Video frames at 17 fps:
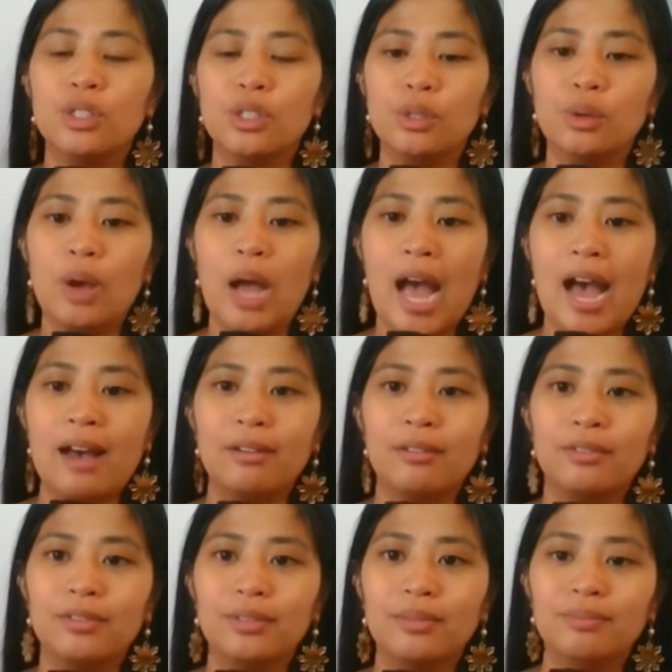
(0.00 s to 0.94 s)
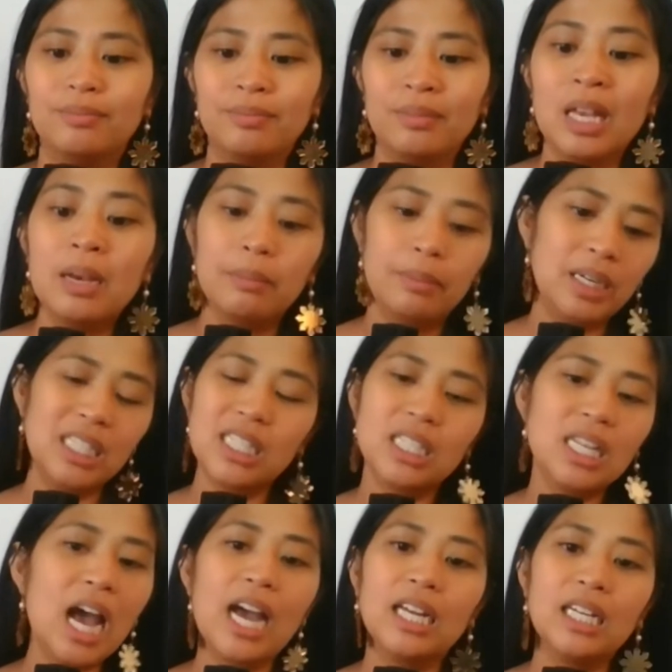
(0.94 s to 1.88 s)
do you have? But
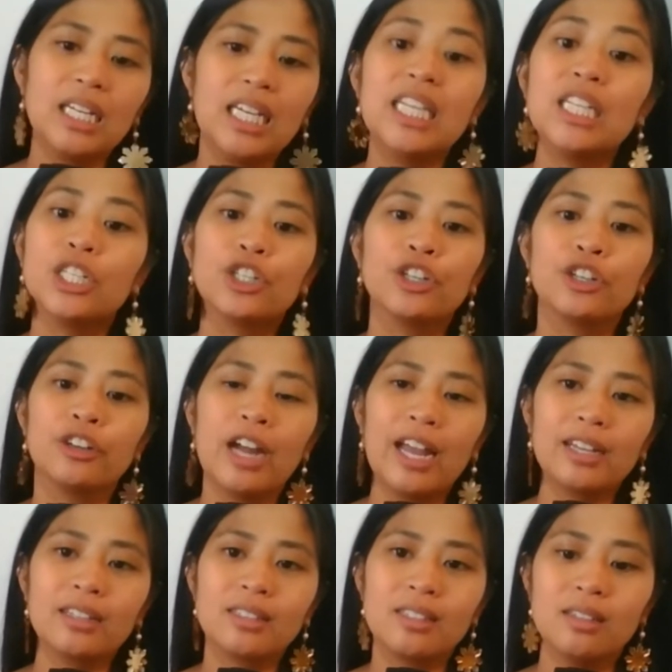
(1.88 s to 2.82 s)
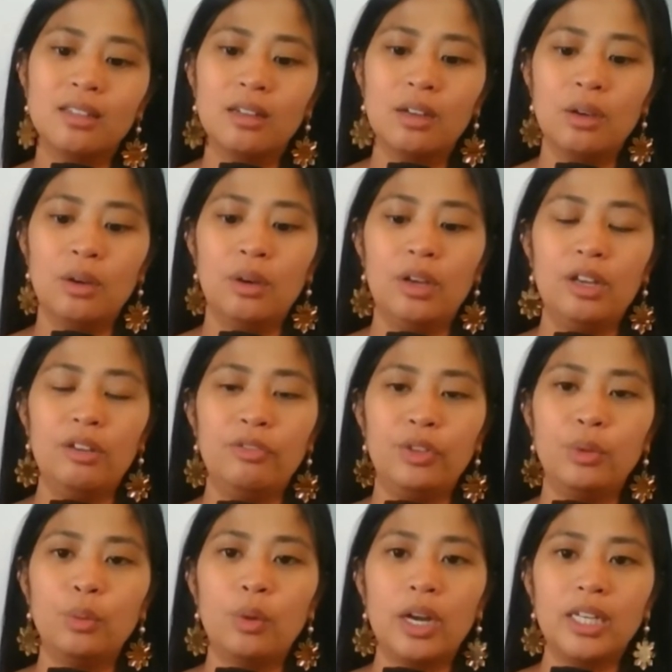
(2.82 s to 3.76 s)
it's not incorrect if
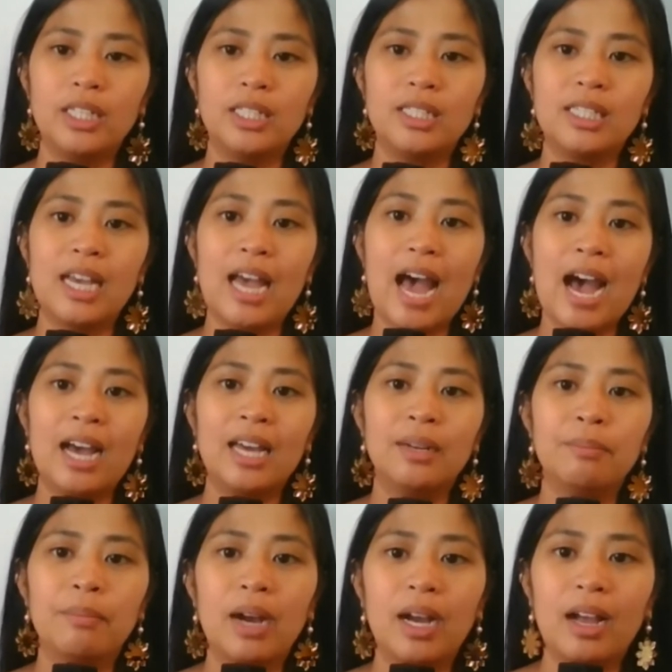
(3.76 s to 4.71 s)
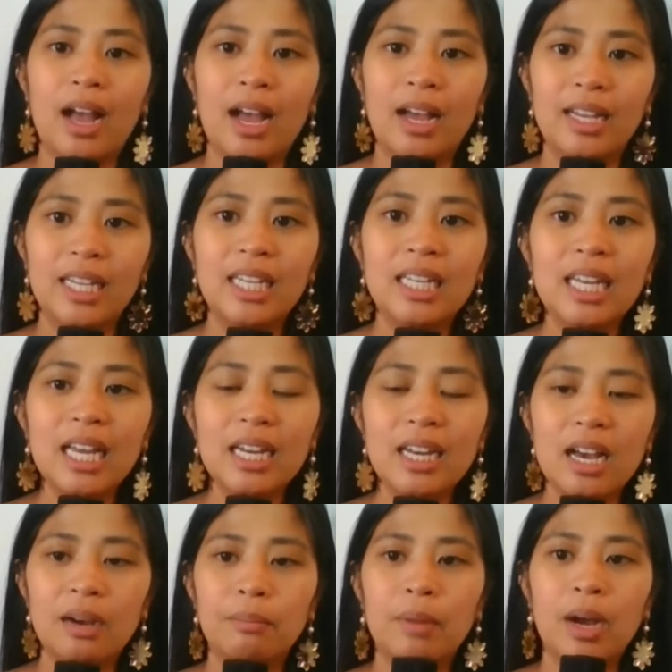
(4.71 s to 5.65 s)
you wanted to add mga, ilan
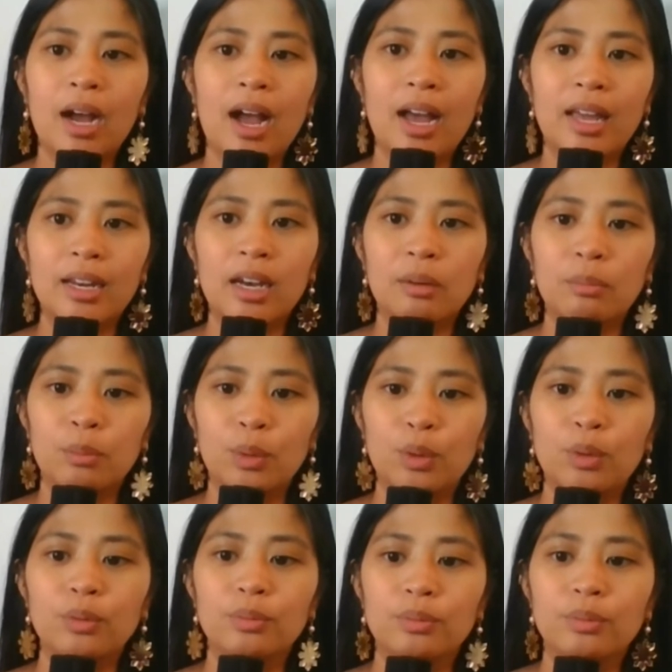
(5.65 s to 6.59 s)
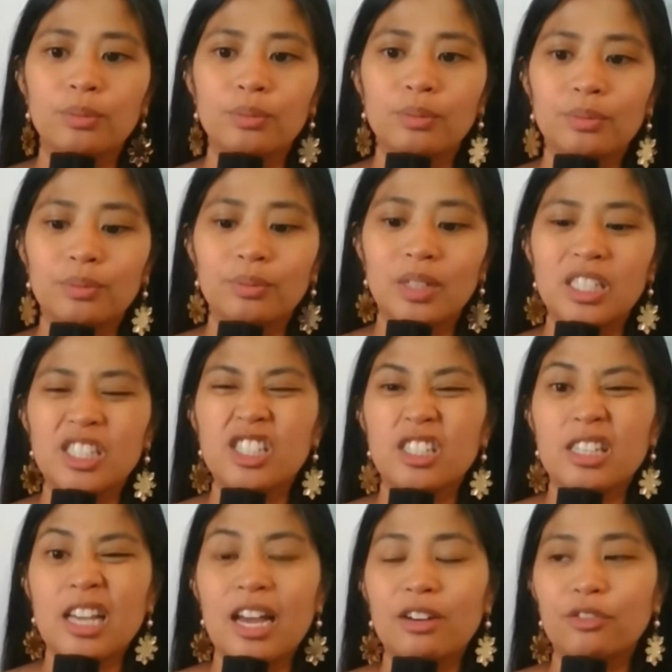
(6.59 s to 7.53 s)
ang mga anak mo? It's
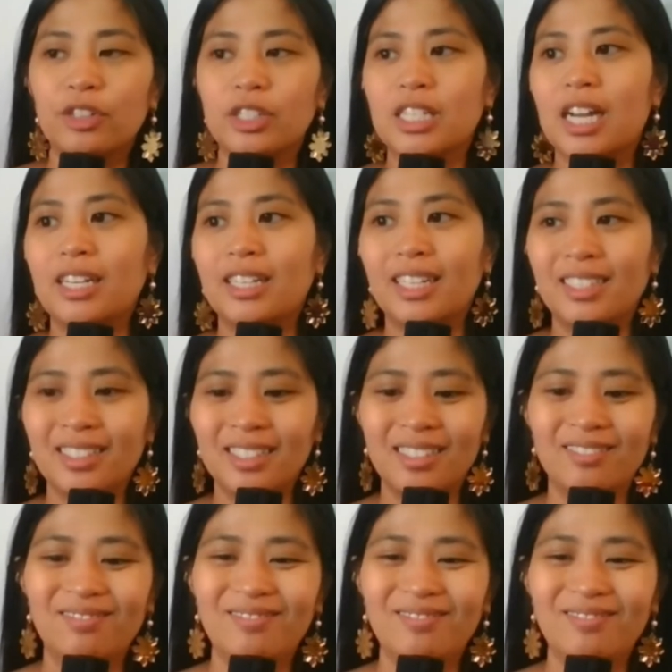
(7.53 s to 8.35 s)
just kind of redundant.